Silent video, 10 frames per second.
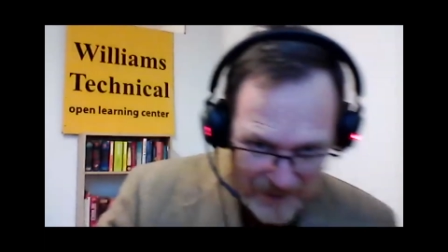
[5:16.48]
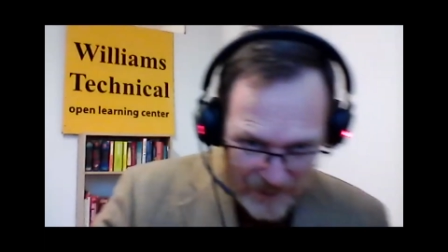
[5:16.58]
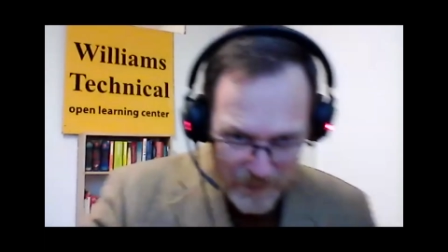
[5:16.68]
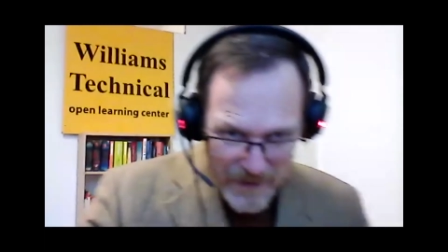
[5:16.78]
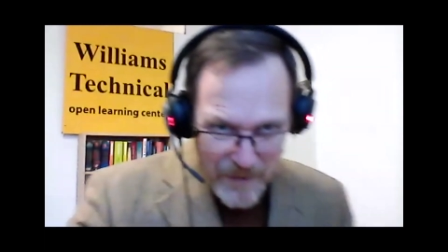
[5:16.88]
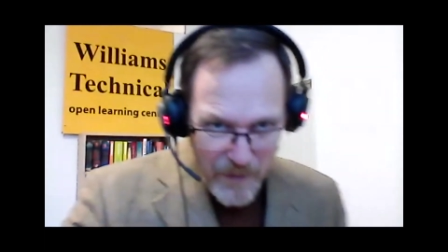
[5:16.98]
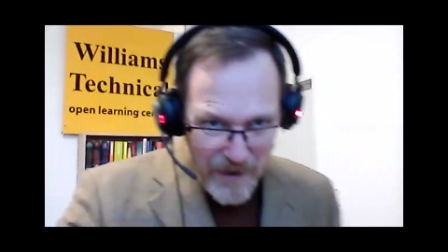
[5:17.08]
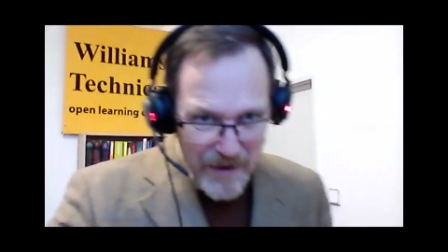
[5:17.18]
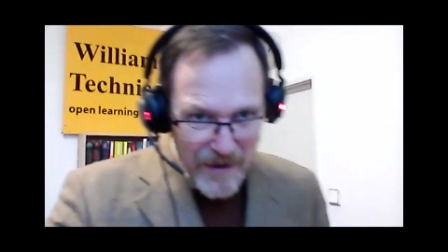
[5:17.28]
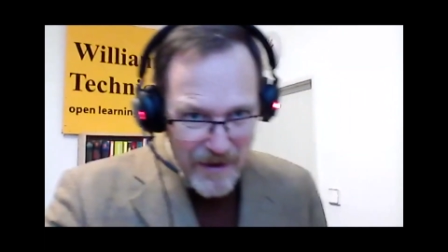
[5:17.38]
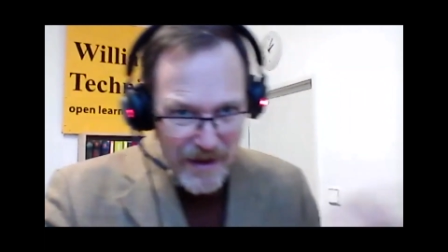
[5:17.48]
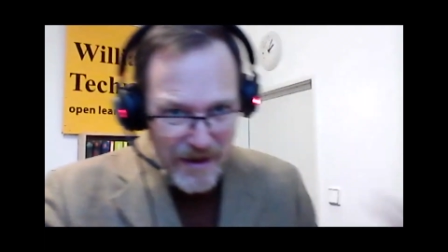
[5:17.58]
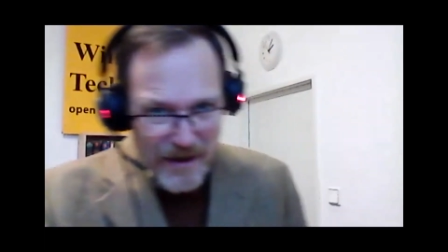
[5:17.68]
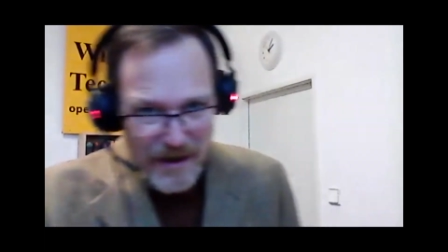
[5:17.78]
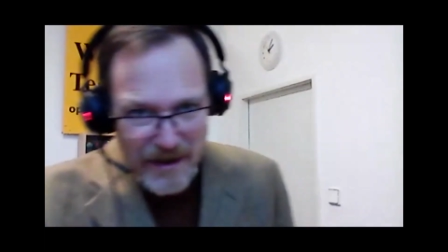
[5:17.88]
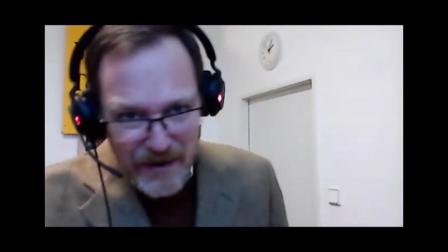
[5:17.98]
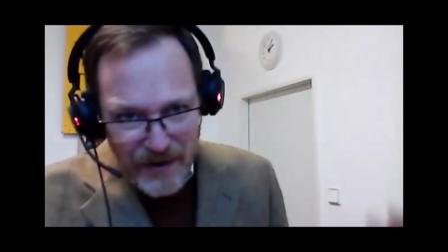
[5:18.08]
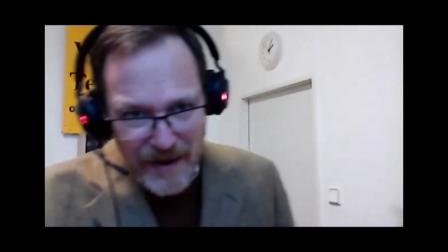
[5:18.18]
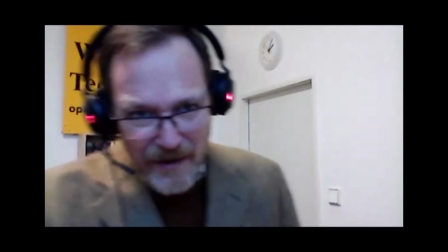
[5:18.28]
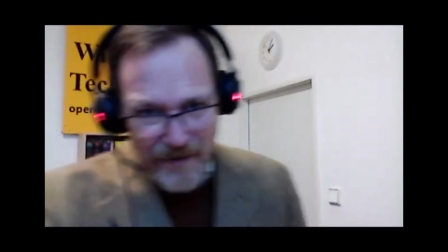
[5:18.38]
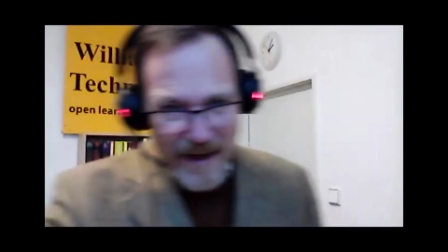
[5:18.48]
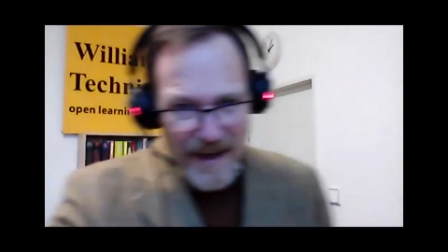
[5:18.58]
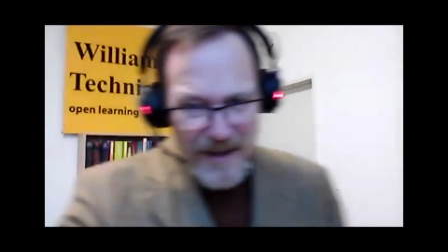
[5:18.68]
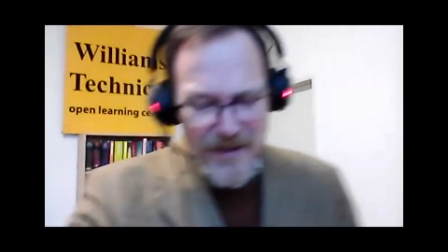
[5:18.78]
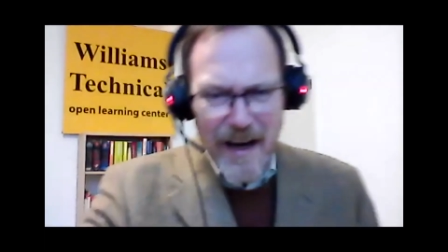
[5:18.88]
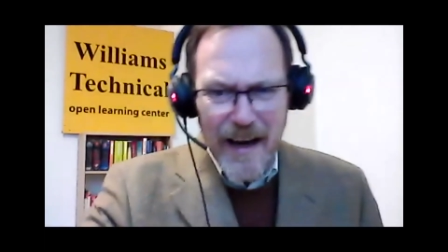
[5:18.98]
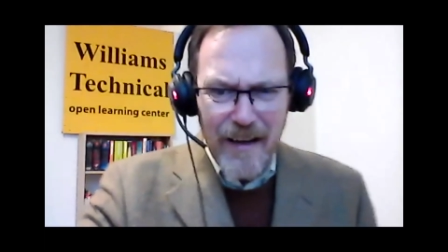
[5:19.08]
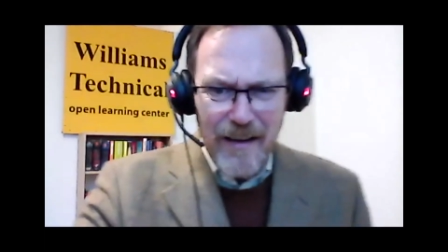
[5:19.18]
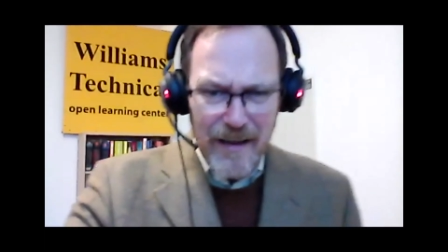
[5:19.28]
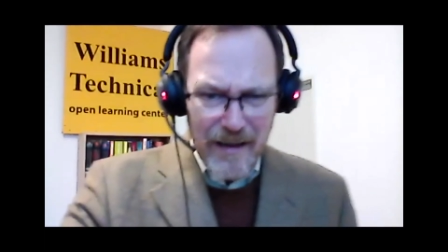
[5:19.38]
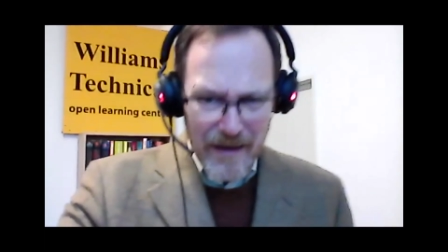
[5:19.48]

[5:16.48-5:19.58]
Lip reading: when you think of Agile,